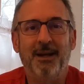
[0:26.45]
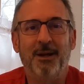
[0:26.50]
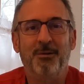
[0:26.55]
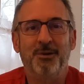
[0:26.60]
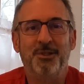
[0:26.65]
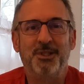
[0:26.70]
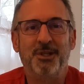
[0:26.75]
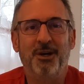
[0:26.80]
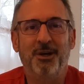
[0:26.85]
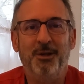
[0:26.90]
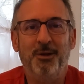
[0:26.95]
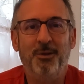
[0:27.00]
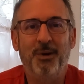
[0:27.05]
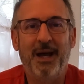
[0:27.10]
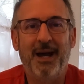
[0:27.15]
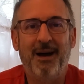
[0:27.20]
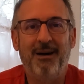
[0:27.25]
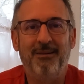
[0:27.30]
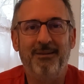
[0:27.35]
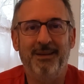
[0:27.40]
and I'll show you
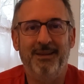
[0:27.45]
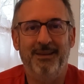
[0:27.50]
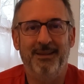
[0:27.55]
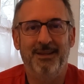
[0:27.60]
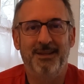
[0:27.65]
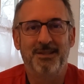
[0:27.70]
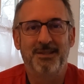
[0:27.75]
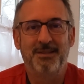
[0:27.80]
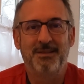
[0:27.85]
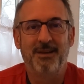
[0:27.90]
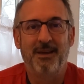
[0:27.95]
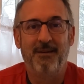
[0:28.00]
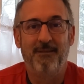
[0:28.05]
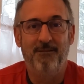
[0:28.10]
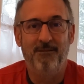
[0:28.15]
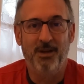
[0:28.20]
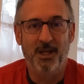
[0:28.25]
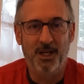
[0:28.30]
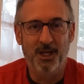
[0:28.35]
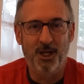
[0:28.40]
how in this
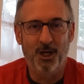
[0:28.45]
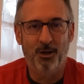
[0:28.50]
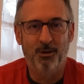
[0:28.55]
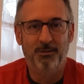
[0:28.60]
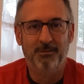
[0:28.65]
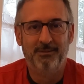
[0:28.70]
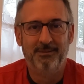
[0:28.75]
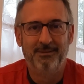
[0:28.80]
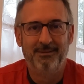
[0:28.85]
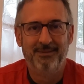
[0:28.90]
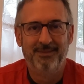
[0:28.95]
video.